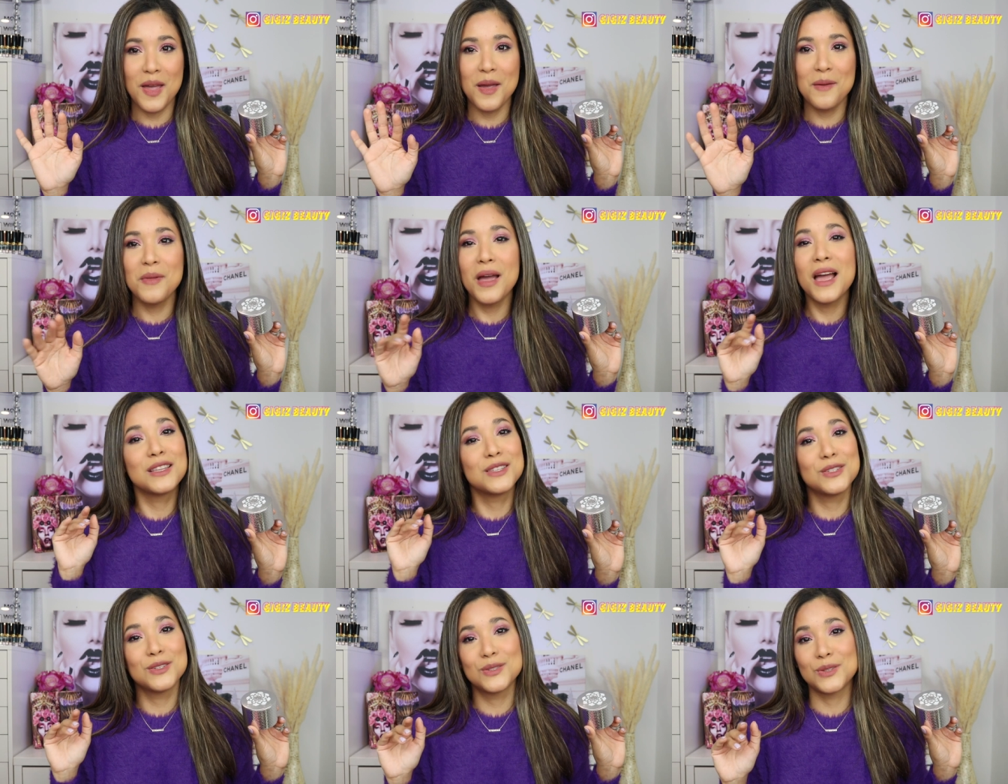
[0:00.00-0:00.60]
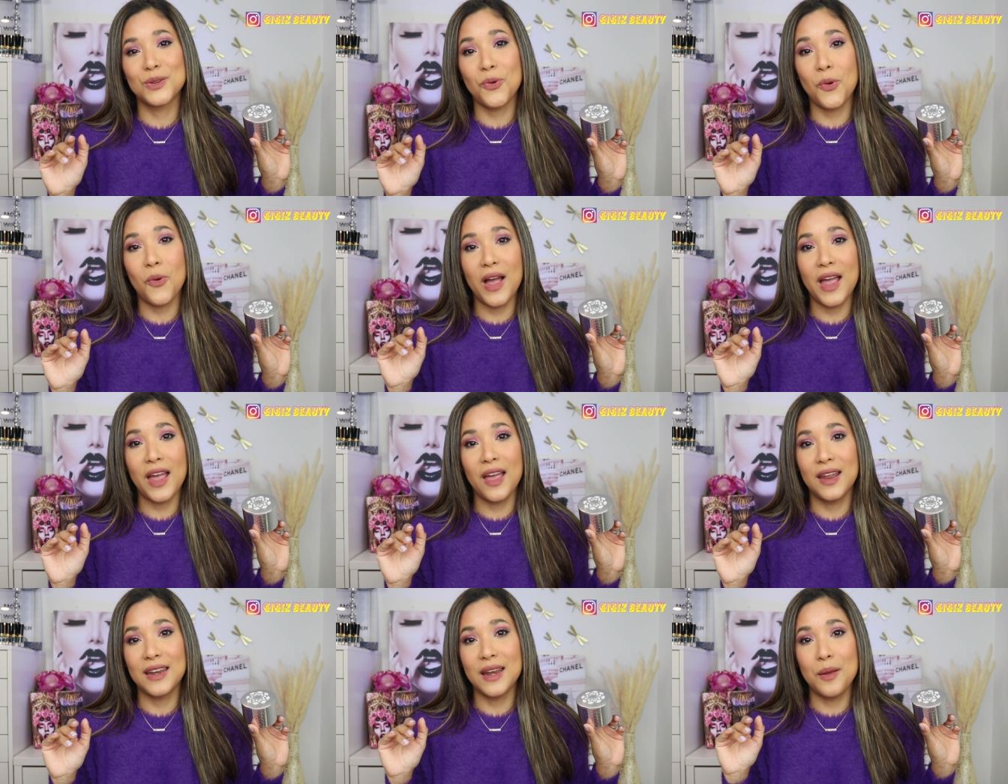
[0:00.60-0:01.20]
them, just go
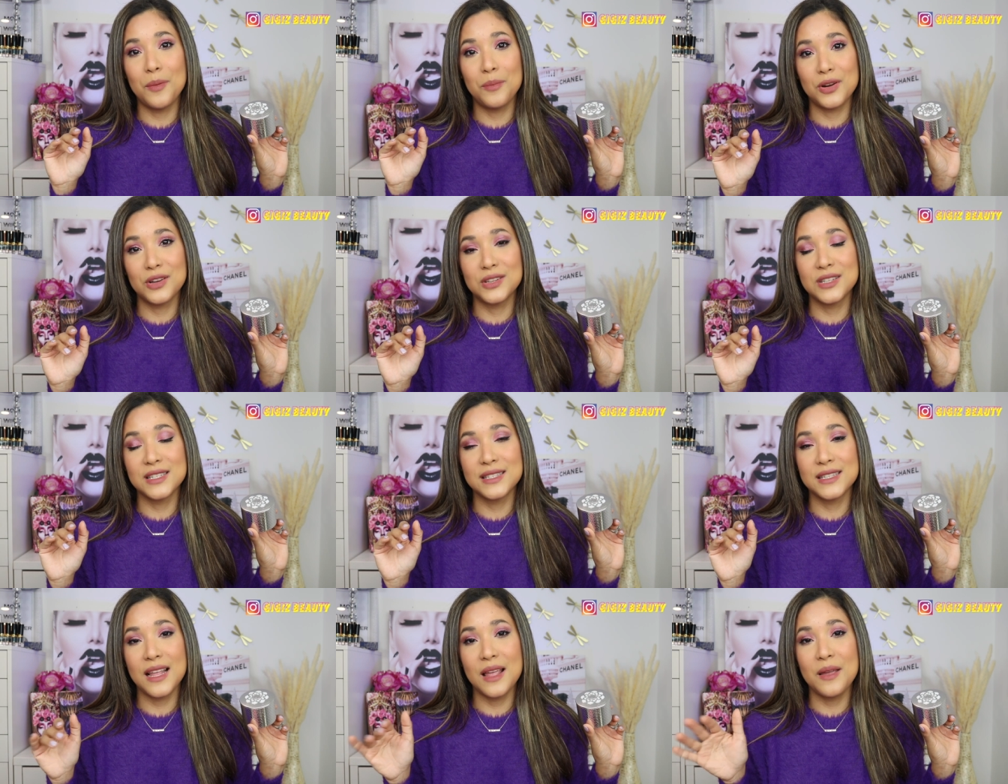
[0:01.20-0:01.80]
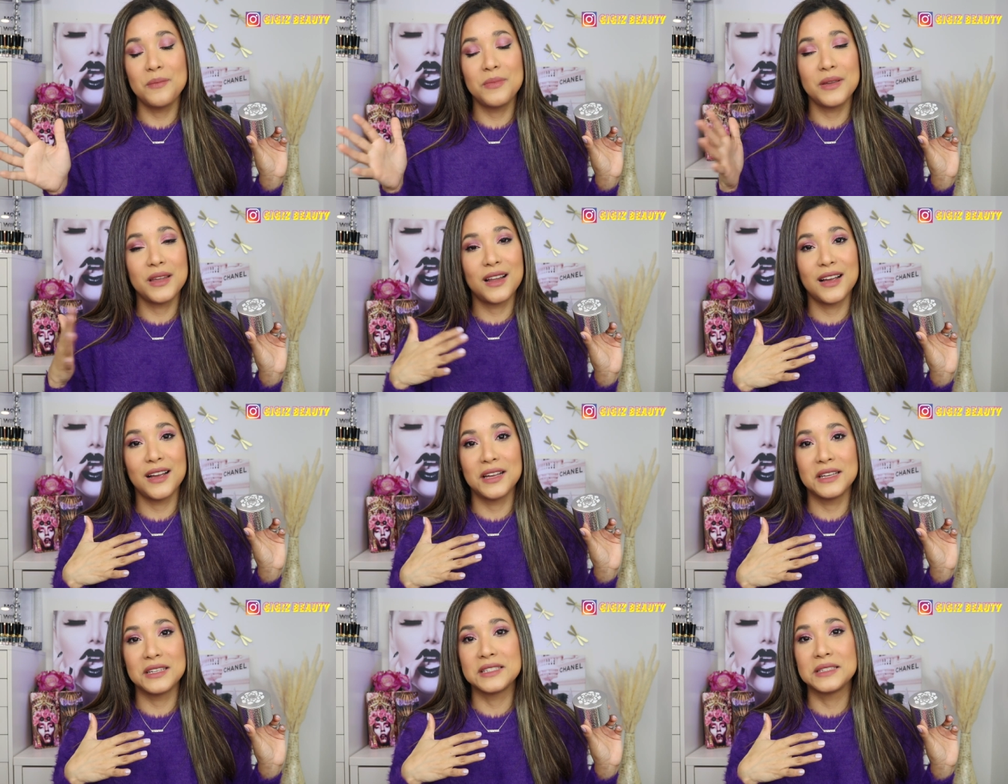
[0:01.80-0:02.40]
ahead and purchase them,
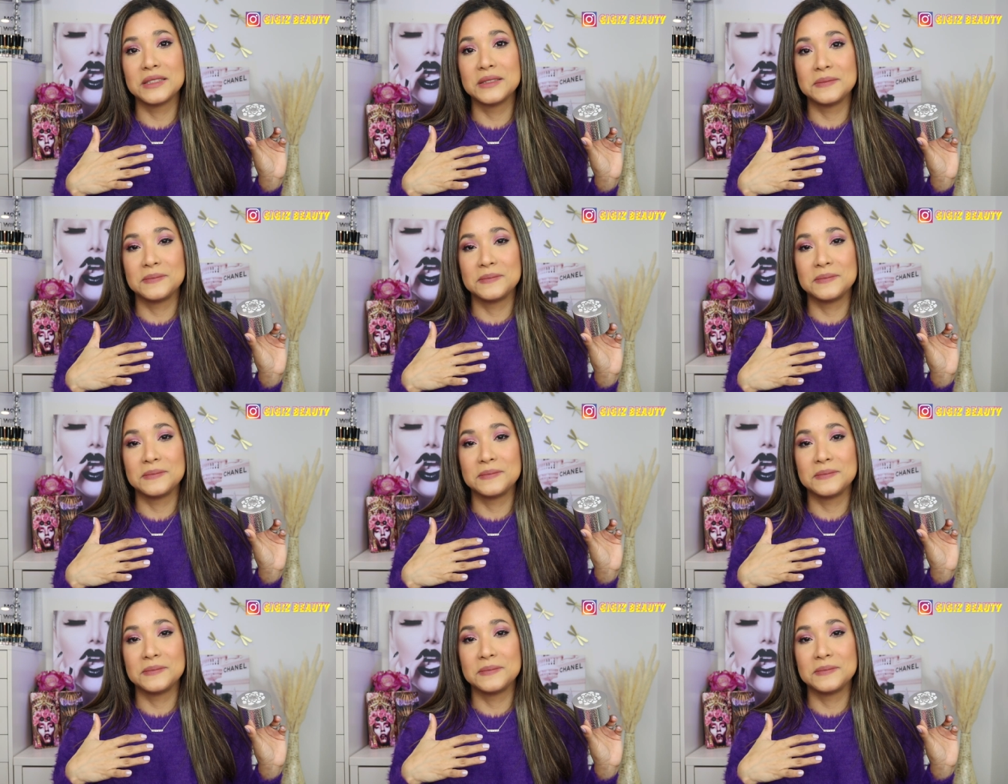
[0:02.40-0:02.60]
because